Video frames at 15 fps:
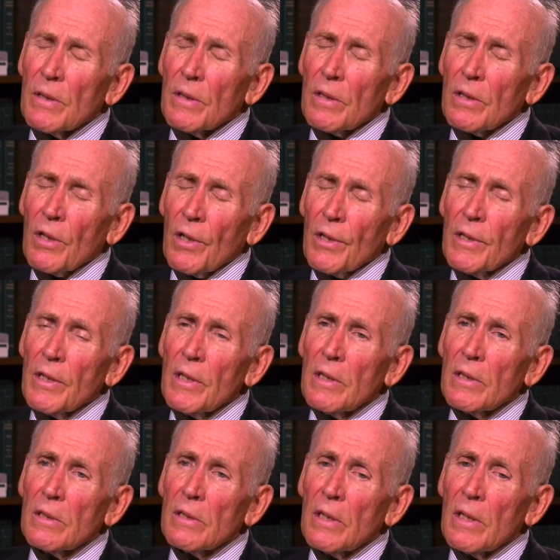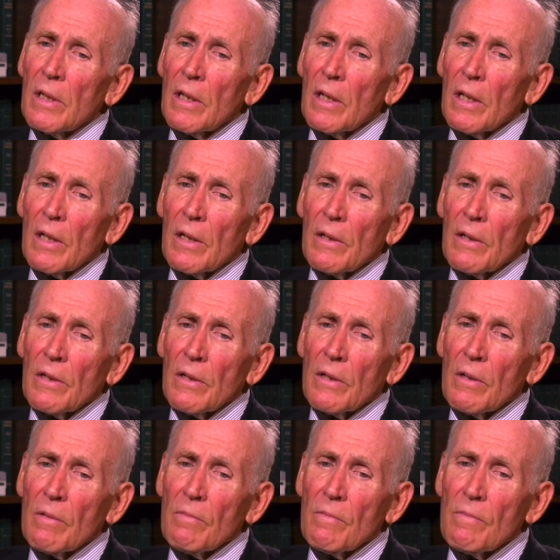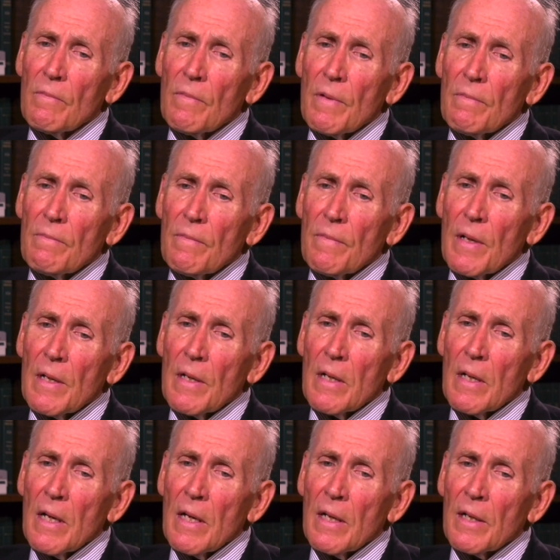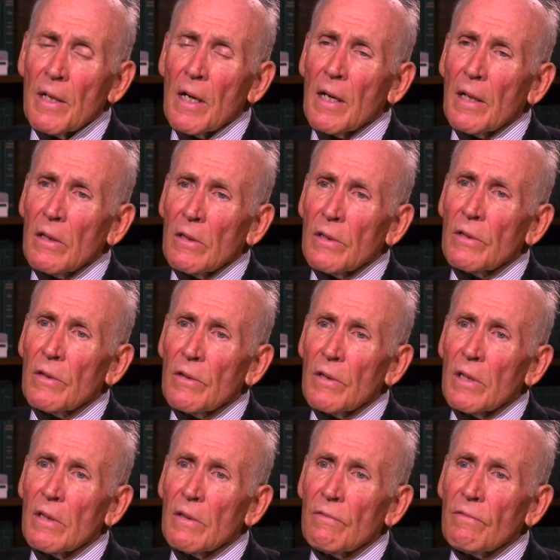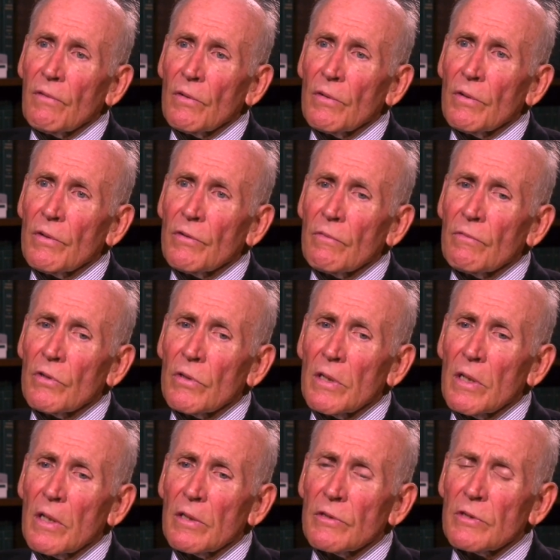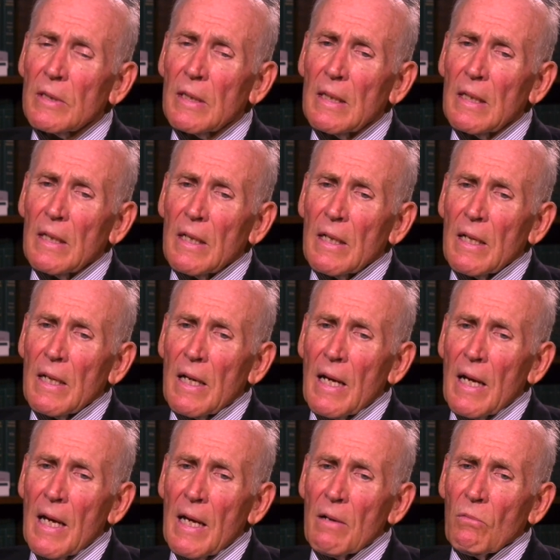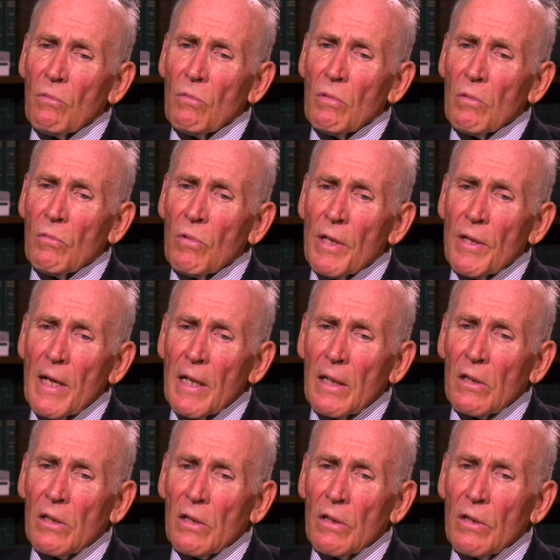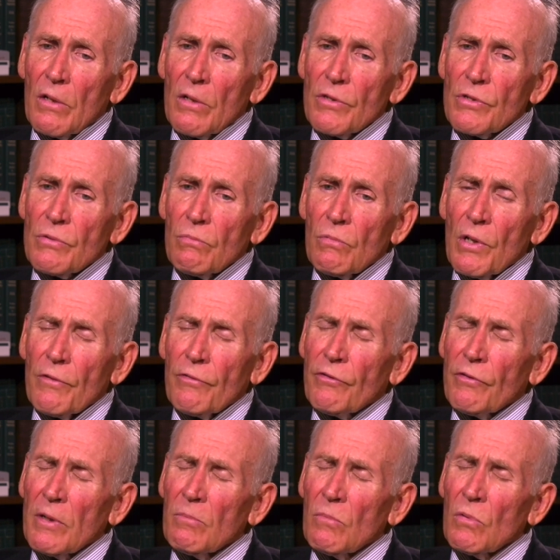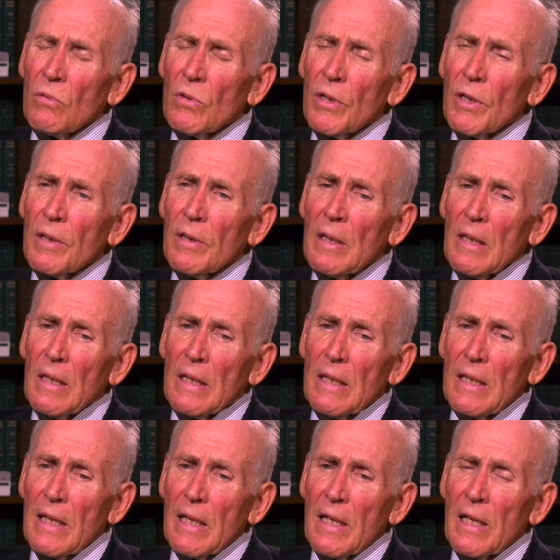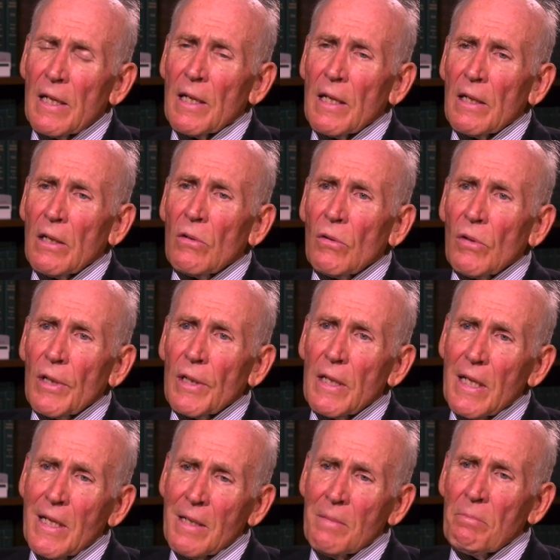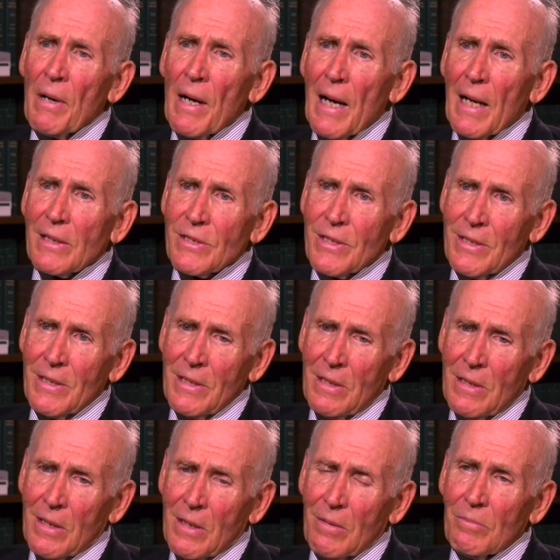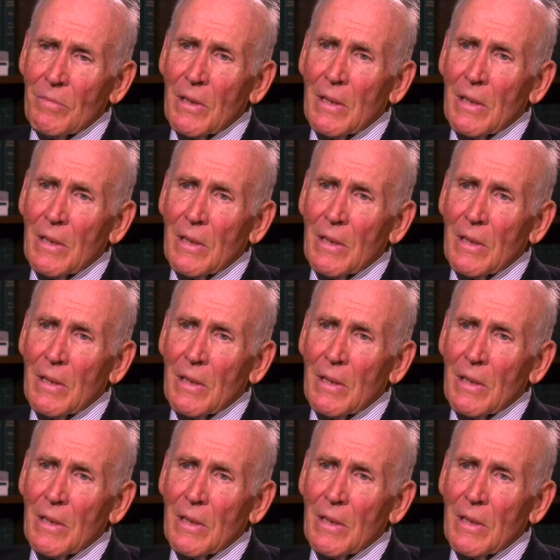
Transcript: clean and not under the influence of drugs. And when that occurs with someone, it not only impacts them,